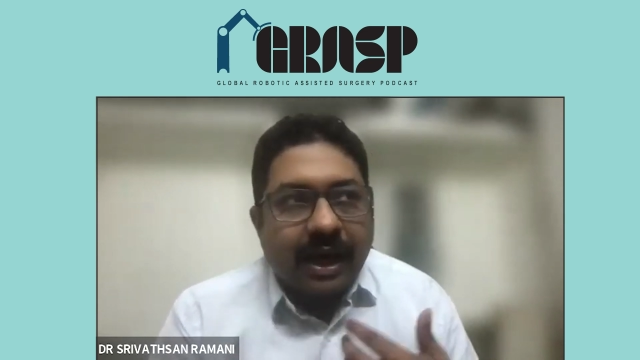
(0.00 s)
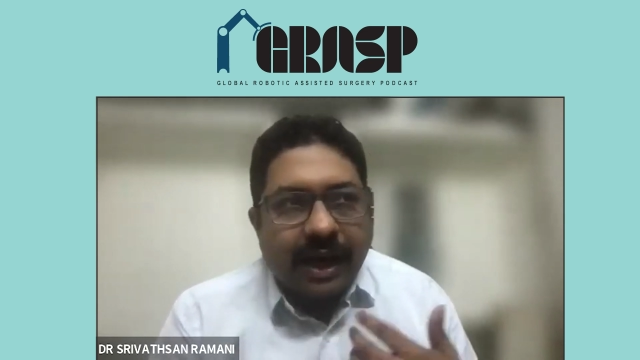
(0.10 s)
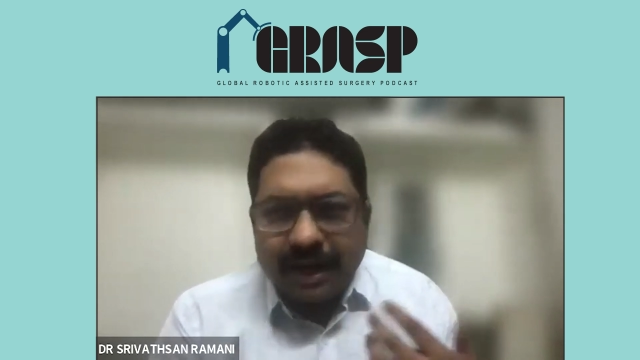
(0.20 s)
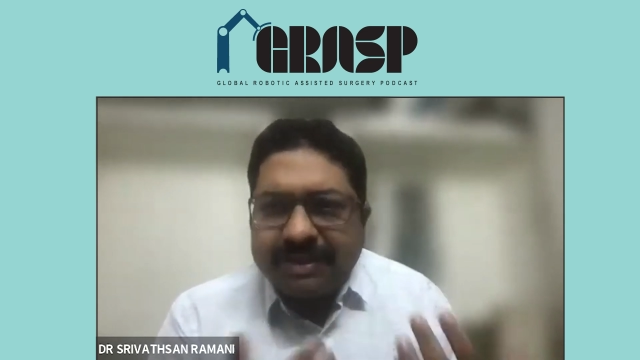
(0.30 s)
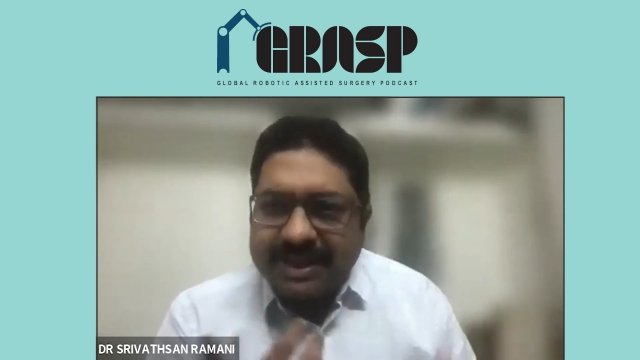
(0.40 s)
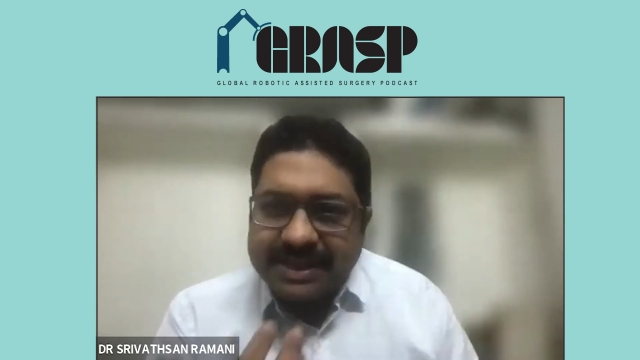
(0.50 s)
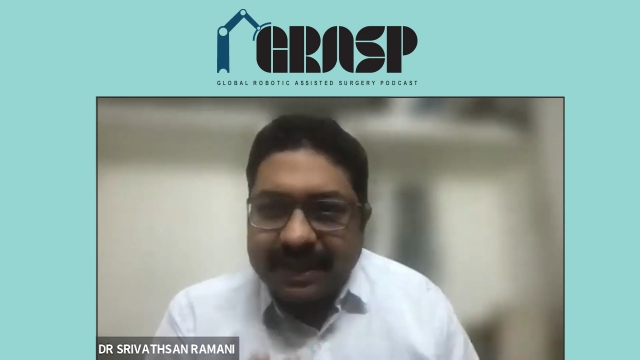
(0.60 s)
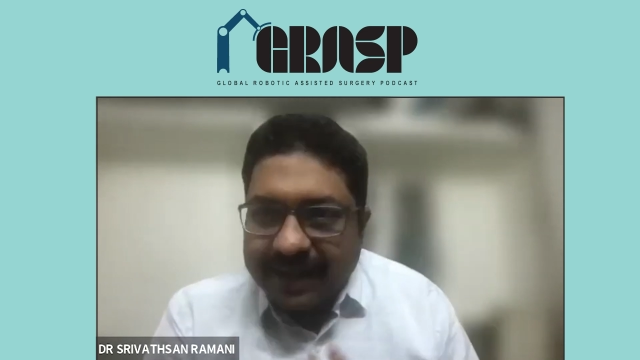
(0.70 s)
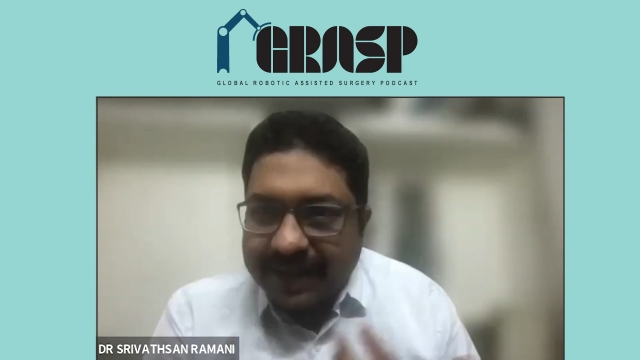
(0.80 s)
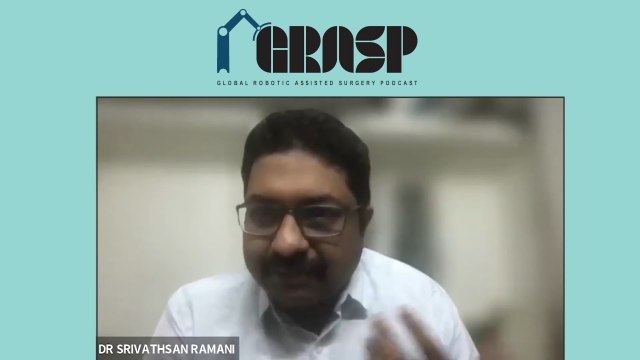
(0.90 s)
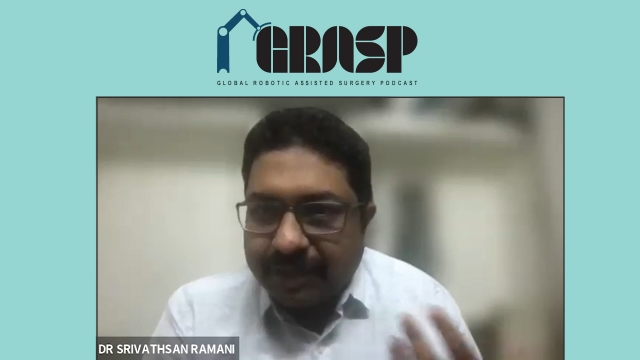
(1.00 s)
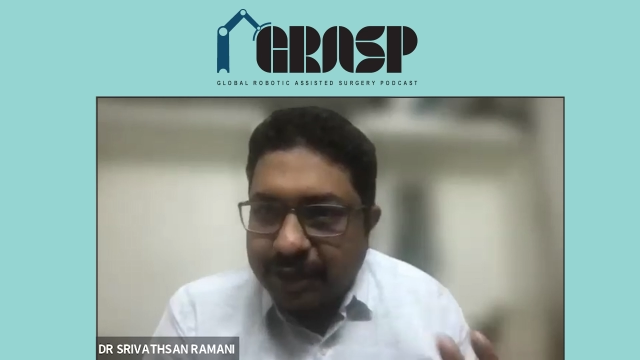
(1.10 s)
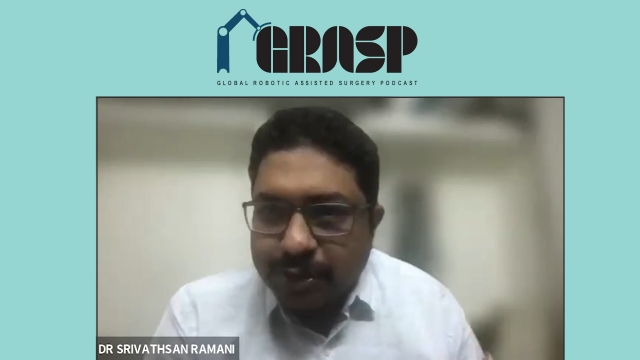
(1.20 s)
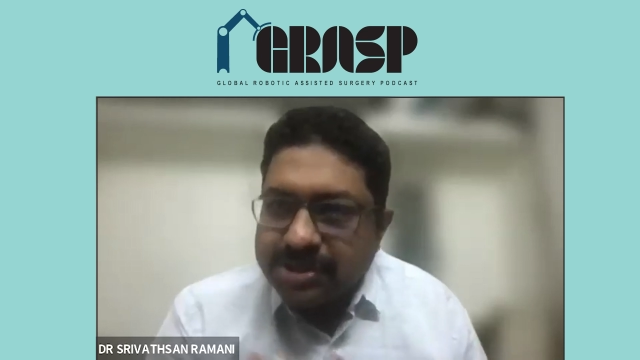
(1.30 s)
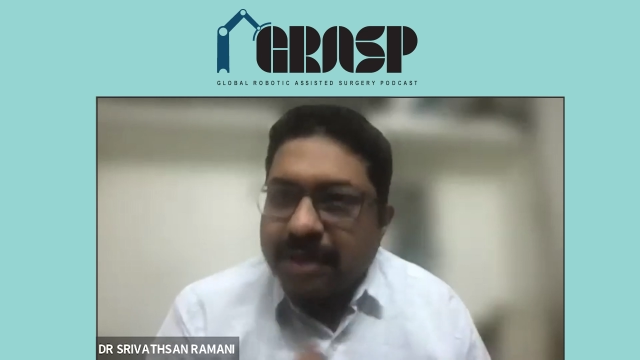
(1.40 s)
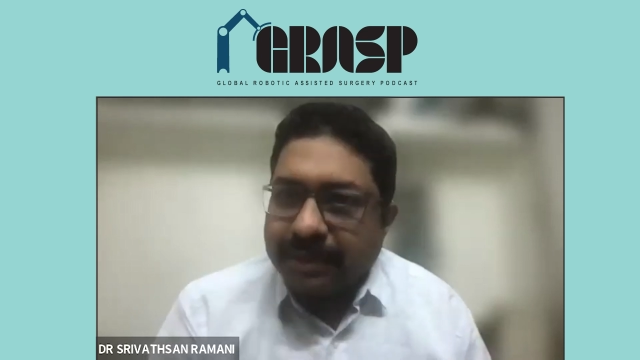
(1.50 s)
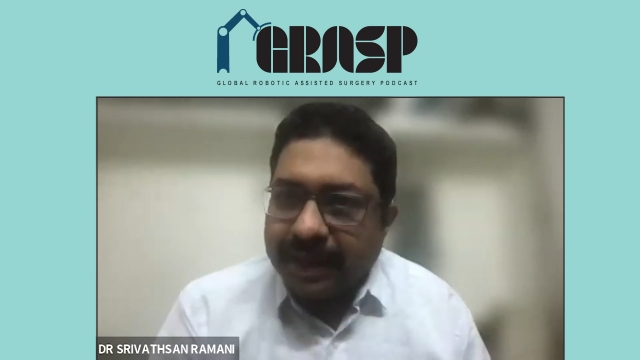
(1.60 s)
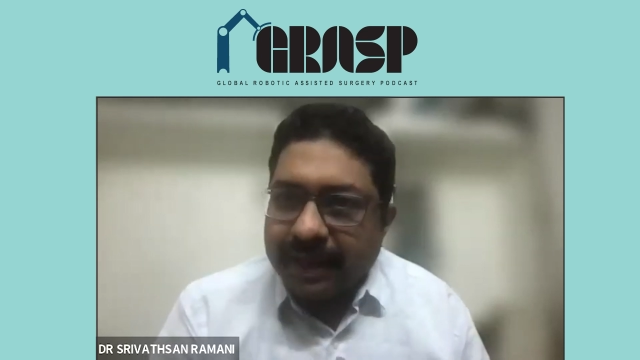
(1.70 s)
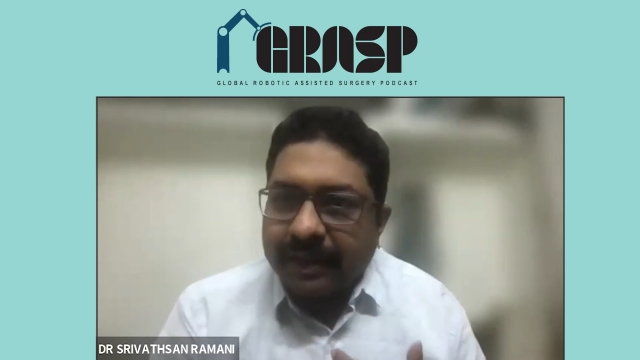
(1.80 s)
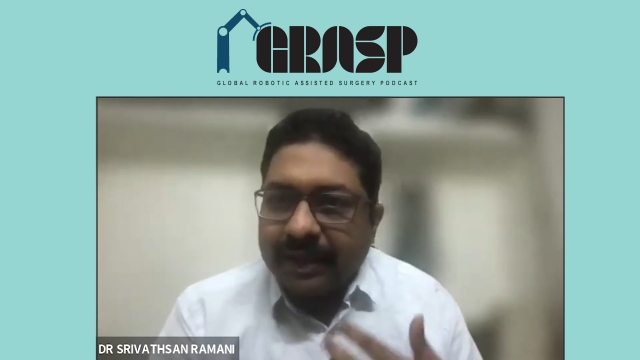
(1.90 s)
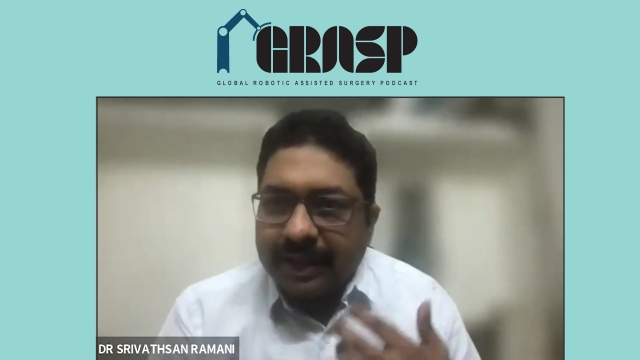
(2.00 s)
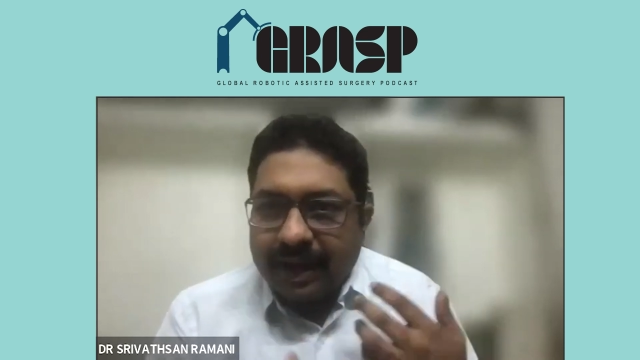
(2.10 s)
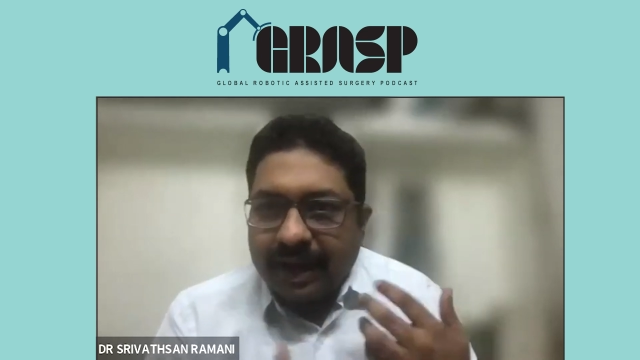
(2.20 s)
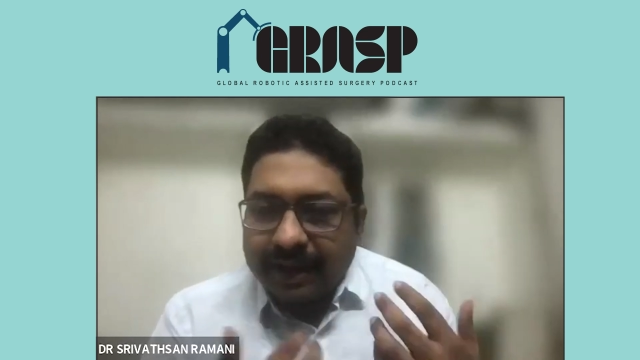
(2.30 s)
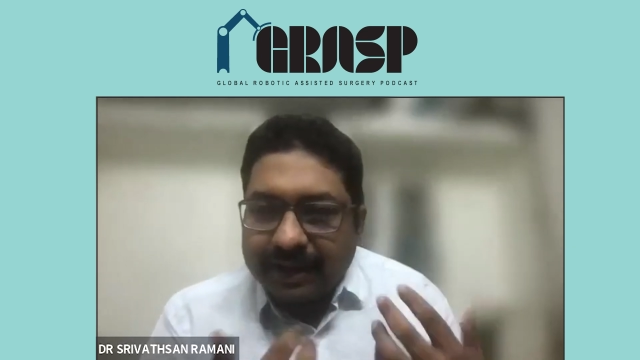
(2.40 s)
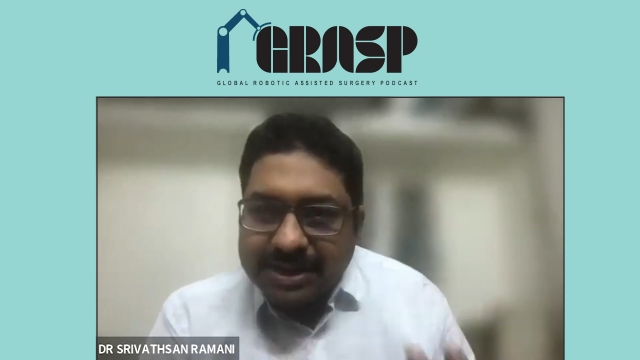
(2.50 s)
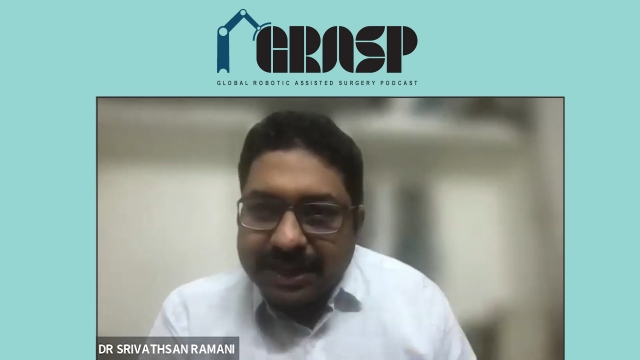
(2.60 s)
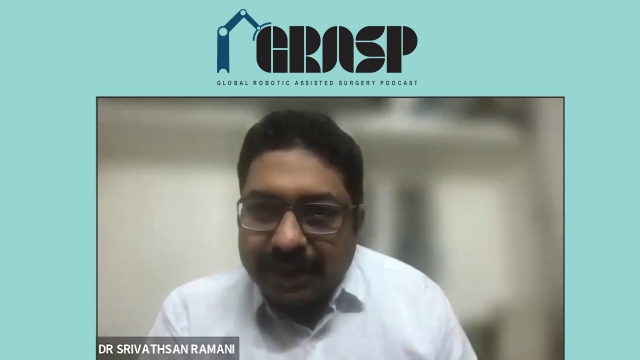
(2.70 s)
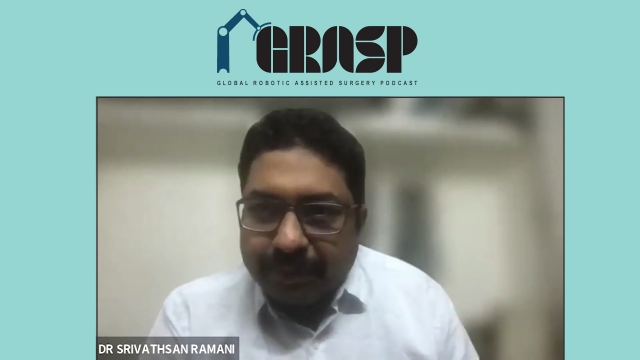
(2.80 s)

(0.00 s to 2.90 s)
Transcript: kind of exhilarating when you do something, this thing.